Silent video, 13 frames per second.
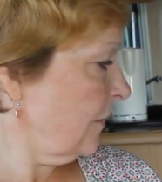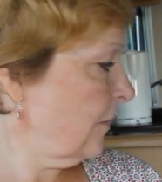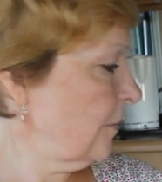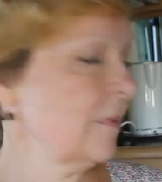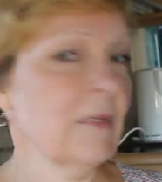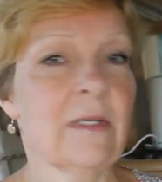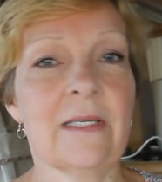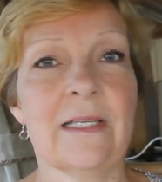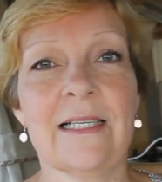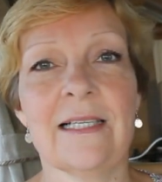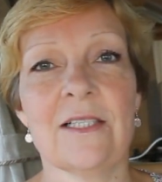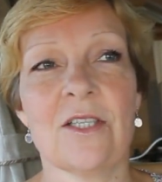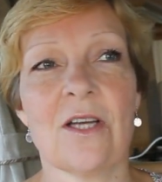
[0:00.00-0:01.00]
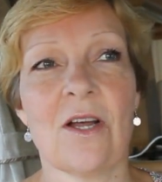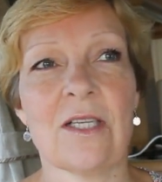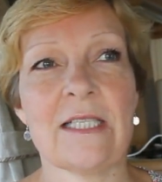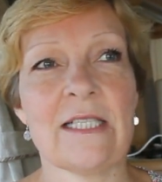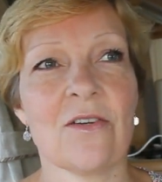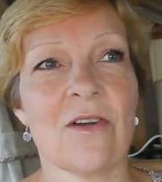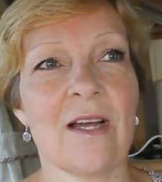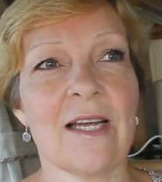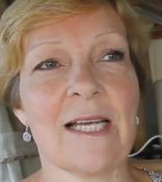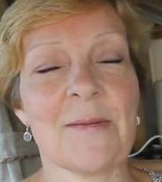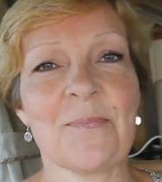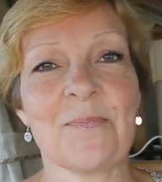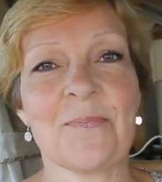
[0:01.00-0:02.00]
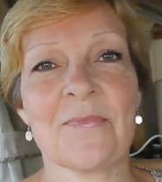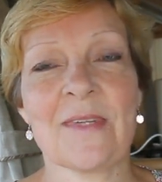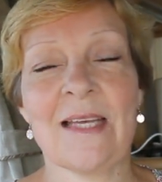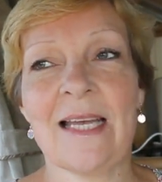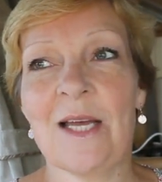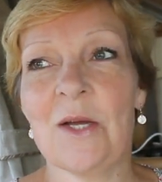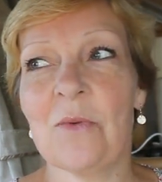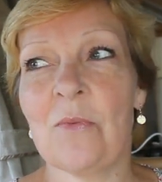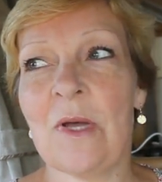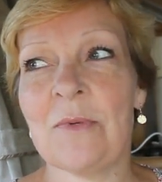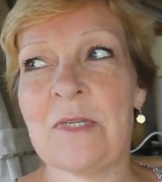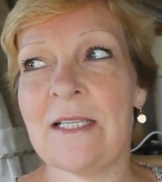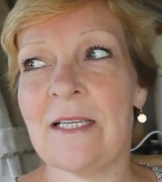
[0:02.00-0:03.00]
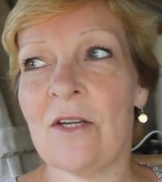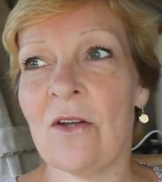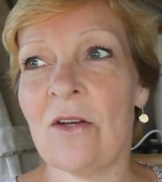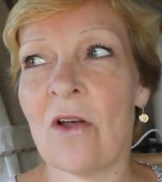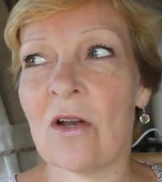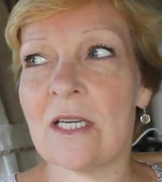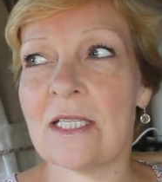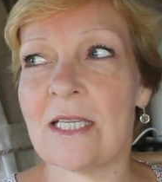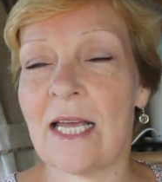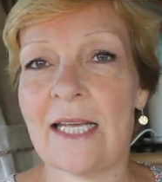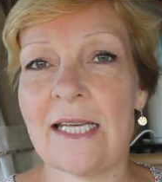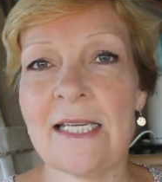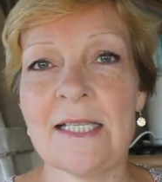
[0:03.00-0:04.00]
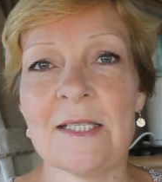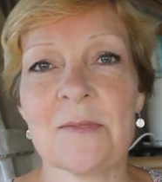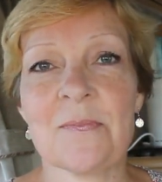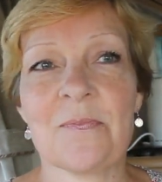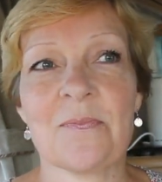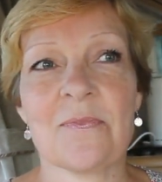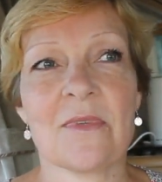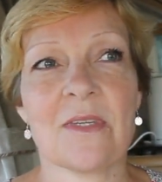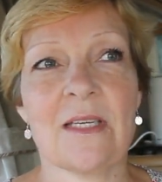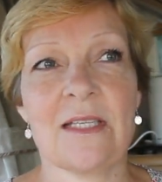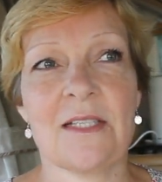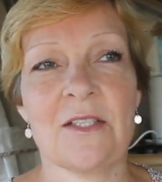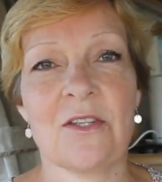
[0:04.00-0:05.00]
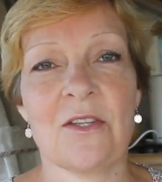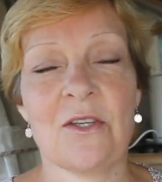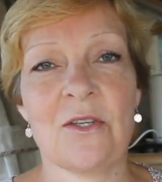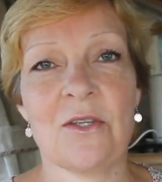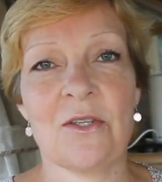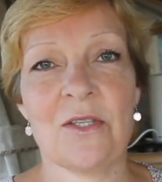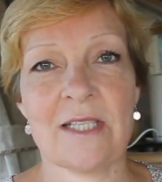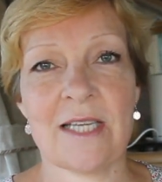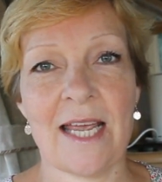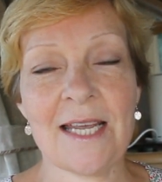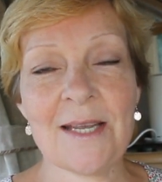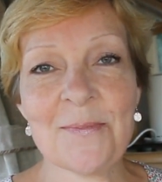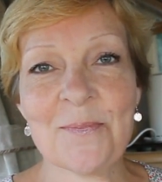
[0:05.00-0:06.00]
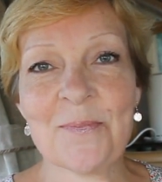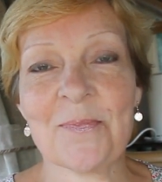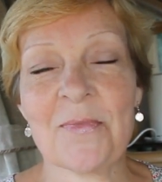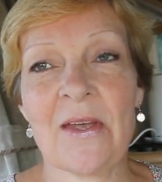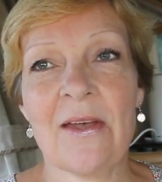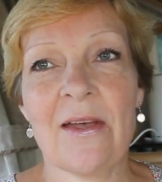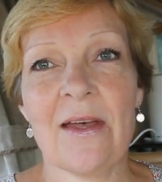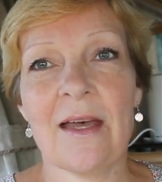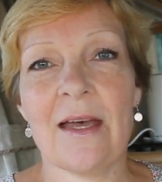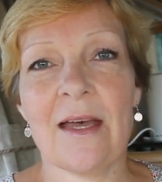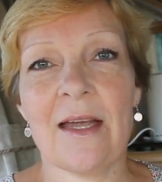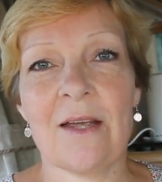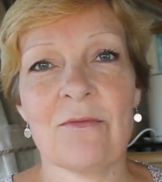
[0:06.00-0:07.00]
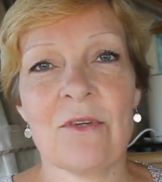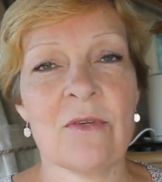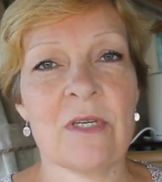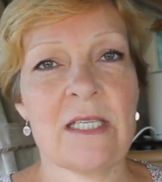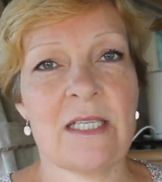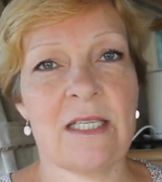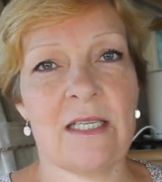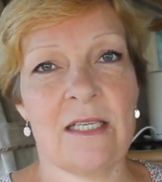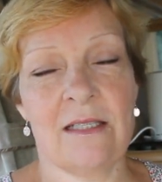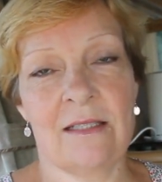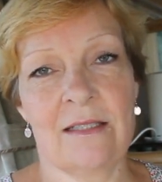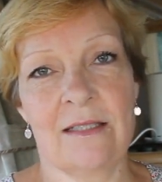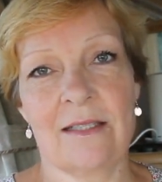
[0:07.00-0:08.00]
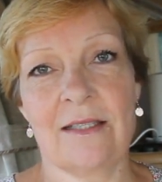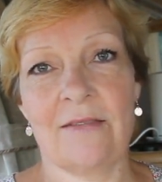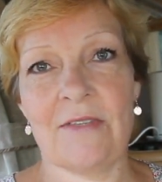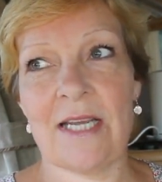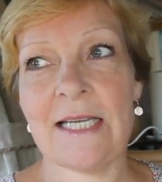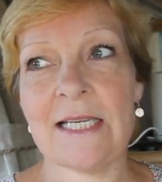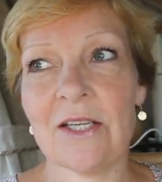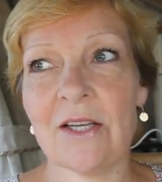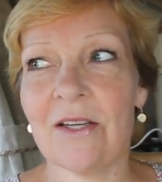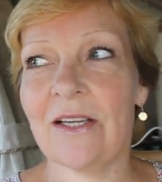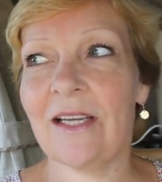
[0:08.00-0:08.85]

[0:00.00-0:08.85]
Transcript: Ooh, Charlie's crying. Well, we're still on holidays. It's Thursday. I have no idea the date.